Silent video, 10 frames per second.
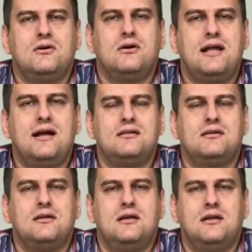
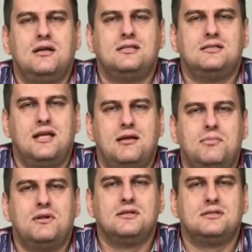connect its
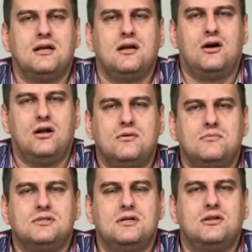tables and columns
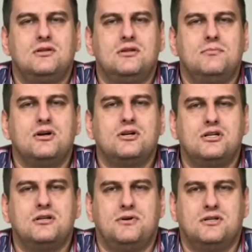into the blockchain
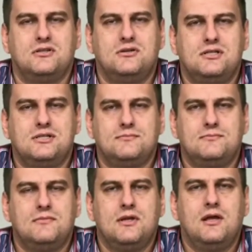repositories
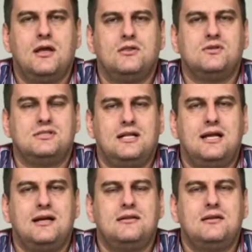to
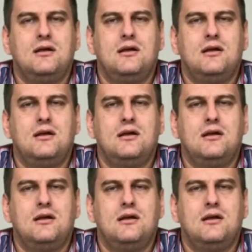select.